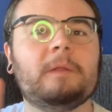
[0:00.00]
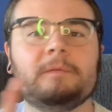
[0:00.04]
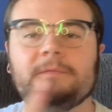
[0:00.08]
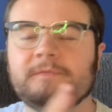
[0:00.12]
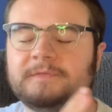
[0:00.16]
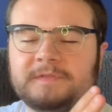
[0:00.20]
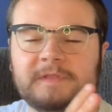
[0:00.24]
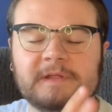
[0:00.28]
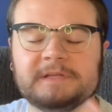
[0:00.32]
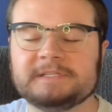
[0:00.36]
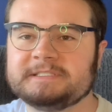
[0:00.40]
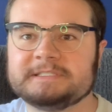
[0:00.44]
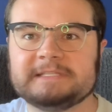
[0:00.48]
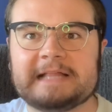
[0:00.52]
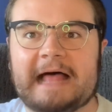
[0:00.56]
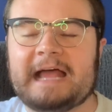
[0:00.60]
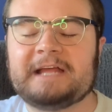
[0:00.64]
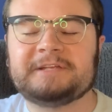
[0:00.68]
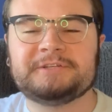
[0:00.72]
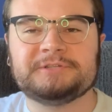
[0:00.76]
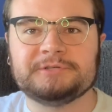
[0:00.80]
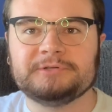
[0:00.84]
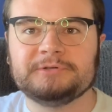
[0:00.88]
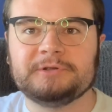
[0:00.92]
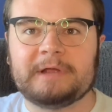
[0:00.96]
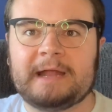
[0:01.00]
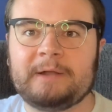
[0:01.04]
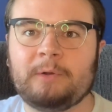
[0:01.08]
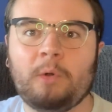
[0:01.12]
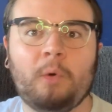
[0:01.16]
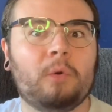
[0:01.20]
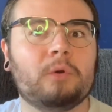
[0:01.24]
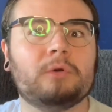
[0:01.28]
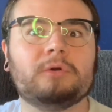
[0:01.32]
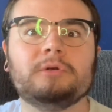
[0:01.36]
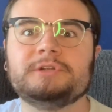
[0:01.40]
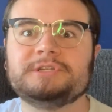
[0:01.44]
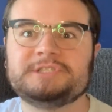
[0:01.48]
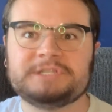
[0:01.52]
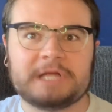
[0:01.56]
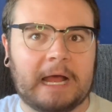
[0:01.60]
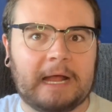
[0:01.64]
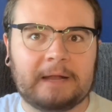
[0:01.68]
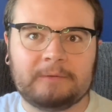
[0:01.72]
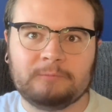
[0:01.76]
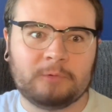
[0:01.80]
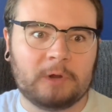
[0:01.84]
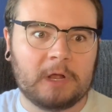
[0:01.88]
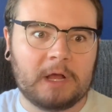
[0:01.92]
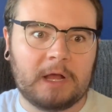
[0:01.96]
the slasher and horror
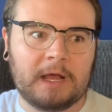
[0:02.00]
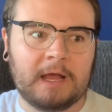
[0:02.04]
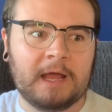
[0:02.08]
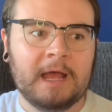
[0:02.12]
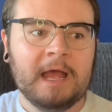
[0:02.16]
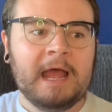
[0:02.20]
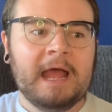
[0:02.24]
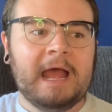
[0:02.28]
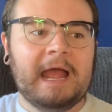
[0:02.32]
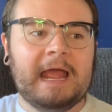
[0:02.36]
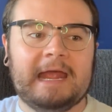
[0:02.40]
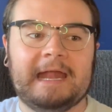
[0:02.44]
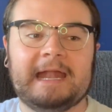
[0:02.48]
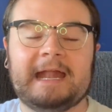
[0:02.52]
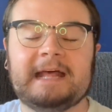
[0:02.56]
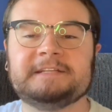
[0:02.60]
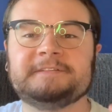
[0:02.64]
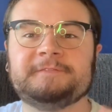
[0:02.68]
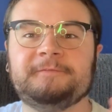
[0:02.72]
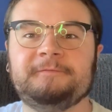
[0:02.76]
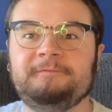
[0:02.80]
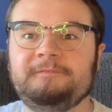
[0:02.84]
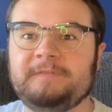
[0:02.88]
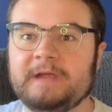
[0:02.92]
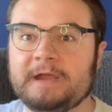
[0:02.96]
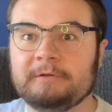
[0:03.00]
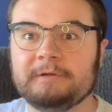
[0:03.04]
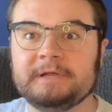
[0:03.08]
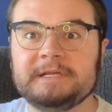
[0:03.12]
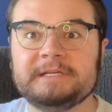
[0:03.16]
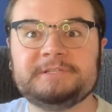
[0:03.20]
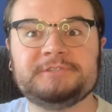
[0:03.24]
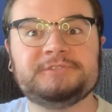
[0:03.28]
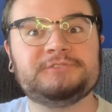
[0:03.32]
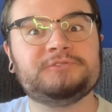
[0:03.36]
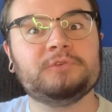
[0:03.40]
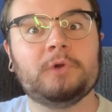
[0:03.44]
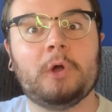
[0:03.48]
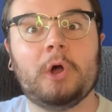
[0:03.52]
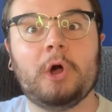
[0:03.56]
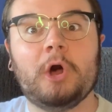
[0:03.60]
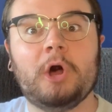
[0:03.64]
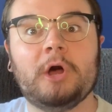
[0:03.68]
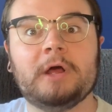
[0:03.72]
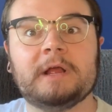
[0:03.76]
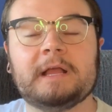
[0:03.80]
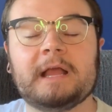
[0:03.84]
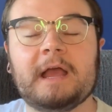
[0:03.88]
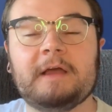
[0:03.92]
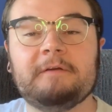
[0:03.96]
genre. It has very
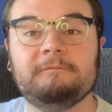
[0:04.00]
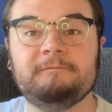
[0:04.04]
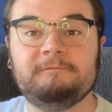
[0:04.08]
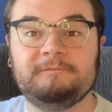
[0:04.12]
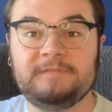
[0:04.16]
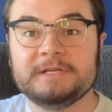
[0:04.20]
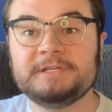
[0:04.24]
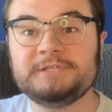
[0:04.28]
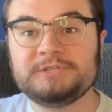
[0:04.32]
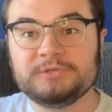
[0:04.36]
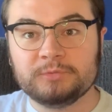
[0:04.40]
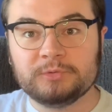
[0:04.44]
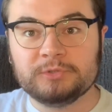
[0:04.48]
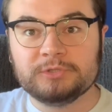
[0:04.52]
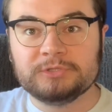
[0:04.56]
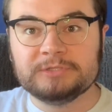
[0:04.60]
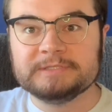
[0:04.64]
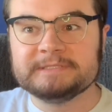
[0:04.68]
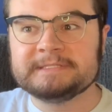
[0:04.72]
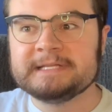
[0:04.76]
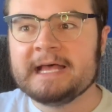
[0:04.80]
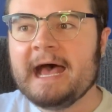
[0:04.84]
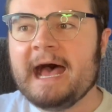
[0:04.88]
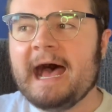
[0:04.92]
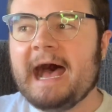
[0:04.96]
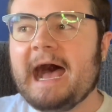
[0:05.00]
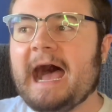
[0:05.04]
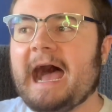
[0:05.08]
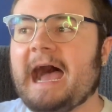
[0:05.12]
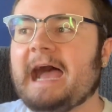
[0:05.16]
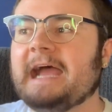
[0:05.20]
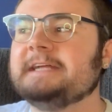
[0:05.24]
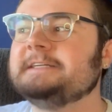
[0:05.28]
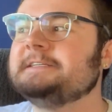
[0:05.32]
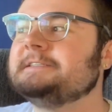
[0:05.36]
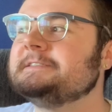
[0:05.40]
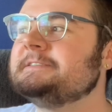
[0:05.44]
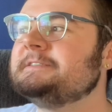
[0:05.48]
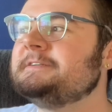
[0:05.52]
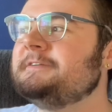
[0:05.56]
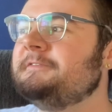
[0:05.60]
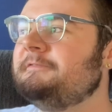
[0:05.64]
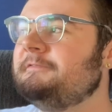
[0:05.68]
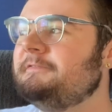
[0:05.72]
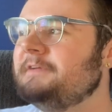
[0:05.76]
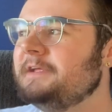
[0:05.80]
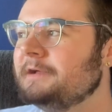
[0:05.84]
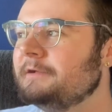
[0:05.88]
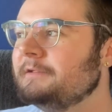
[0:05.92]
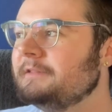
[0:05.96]
strong visuals. I just
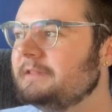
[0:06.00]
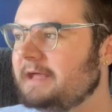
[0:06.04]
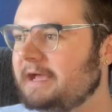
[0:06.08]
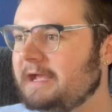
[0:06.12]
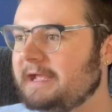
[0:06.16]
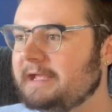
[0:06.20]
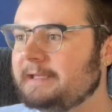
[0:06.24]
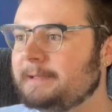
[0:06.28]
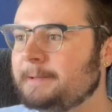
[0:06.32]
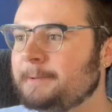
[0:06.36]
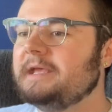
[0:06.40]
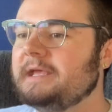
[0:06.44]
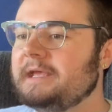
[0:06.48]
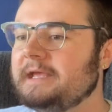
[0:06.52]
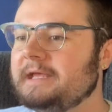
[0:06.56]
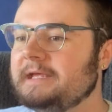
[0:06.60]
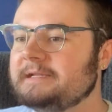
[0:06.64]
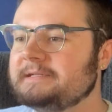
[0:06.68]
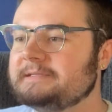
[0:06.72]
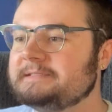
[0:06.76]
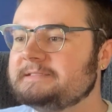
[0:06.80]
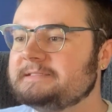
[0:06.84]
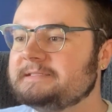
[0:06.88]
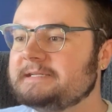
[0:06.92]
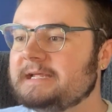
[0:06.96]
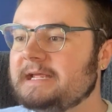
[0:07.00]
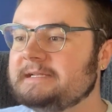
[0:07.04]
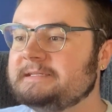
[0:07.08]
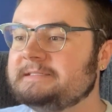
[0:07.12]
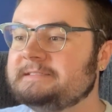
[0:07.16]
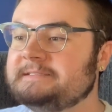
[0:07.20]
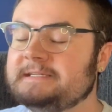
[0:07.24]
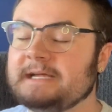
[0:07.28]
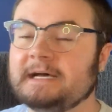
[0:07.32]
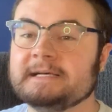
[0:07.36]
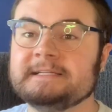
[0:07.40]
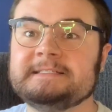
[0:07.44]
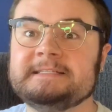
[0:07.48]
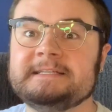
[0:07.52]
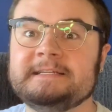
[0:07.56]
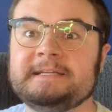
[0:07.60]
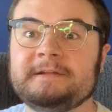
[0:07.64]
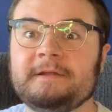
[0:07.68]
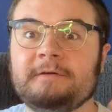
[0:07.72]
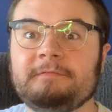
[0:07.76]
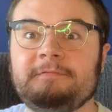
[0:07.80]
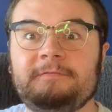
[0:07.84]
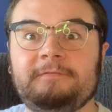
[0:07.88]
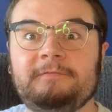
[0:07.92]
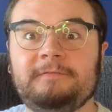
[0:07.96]
feel like it
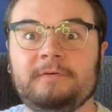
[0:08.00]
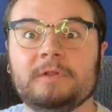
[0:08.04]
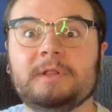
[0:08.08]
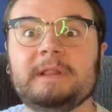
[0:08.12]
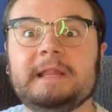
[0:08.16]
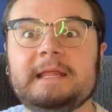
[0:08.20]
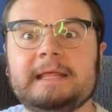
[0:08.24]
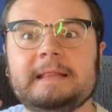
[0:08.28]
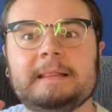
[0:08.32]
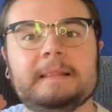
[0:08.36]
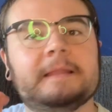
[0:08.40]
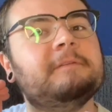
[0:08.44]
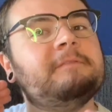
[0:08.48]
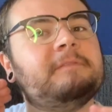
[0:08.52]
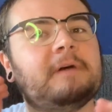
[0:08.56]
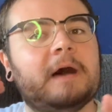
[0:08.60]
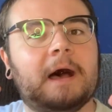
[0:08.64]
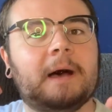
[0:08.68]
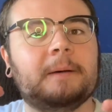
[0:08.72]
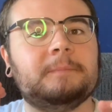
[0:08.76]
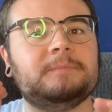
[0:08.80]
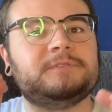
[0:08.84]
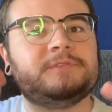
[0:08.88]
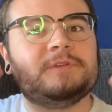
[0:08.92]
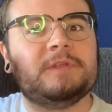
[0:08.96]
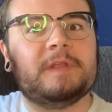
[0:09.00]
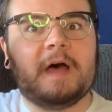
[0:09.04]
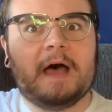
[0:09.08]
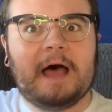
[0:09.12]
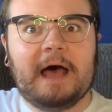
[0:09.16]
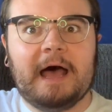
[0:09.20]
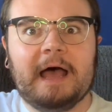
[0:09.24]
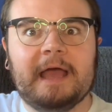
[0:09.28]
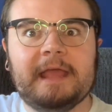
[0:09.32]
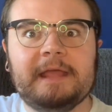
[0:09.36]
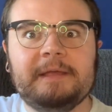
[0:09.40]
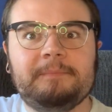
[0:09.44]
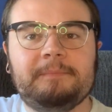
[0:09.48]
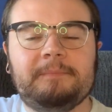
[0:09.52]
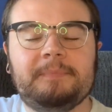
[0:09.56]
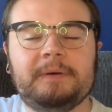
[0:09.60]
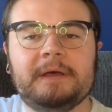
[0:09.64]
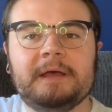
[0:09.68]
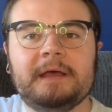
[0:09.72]
doesn't fully live up to the hype